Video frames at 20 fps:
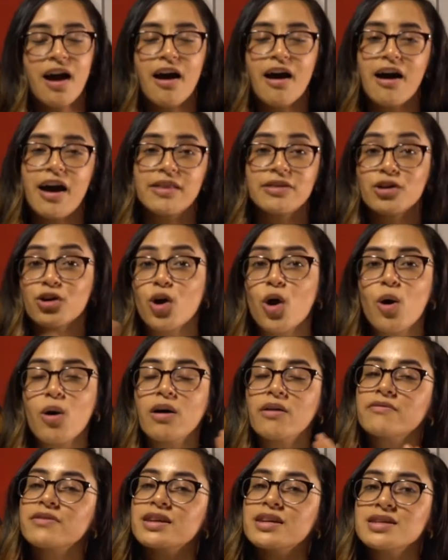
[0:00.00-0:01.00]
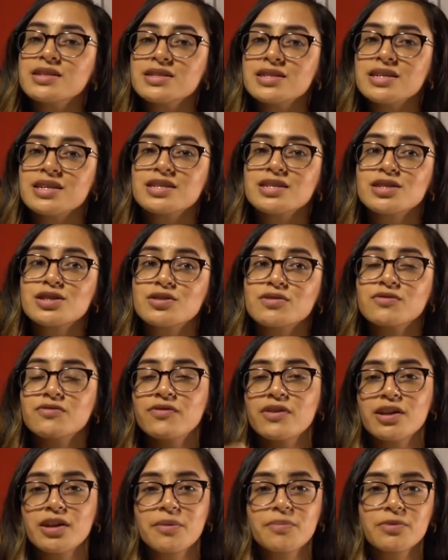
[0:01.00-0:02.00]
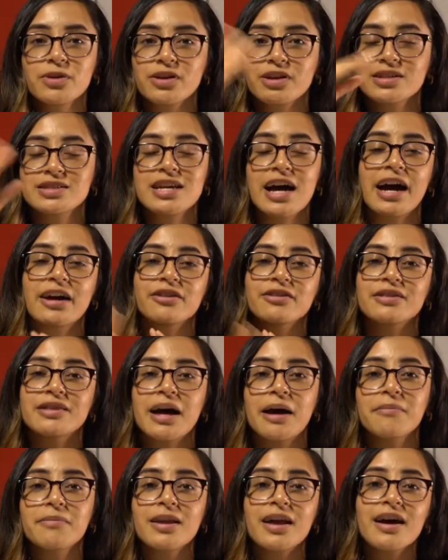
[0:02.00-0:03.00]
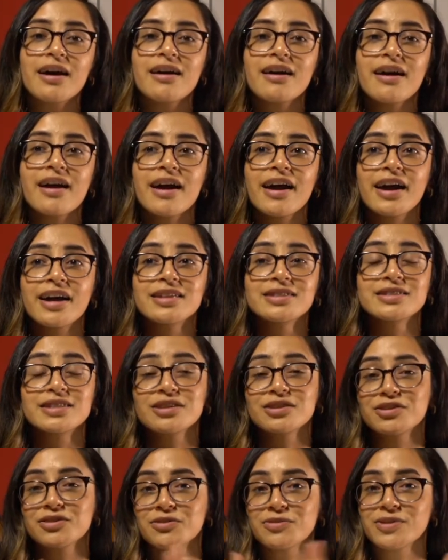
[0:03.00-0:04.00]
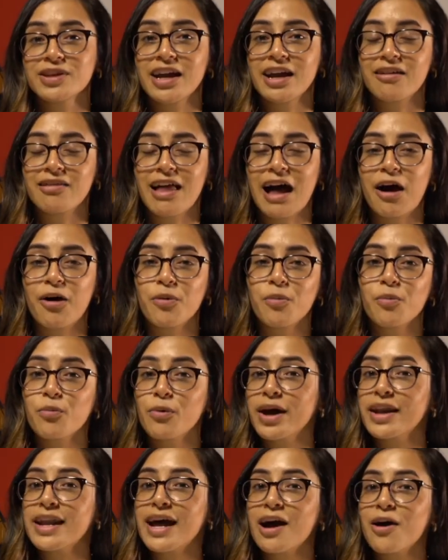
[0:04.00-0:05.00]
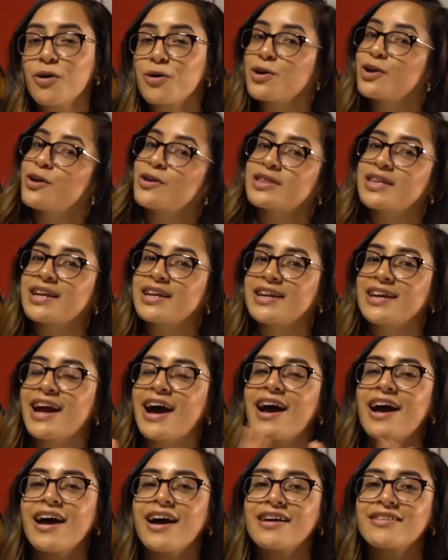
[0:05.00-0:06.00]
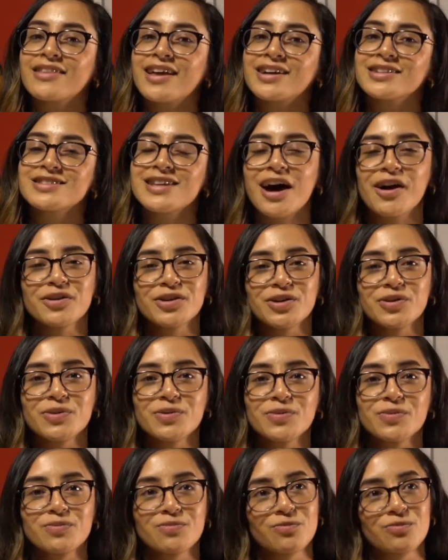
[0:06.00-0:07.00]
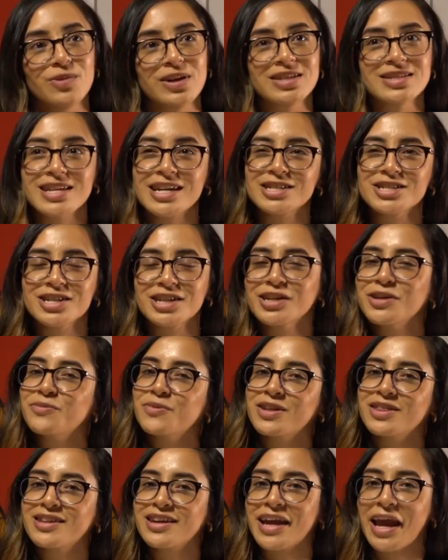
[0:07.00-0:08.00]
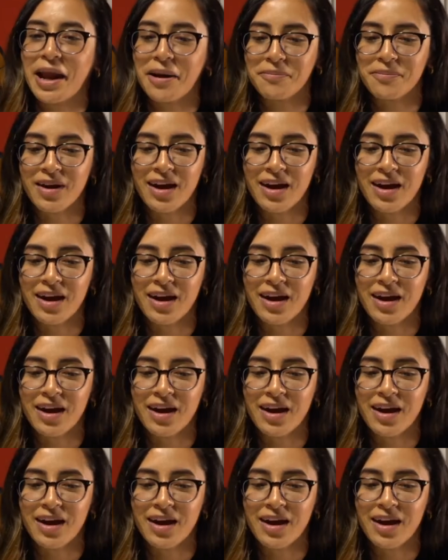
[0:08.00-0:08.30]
And the goal of this is to fill up your entire tabla, and you yell out Buena or Lotería, and that's how you essentially win the game.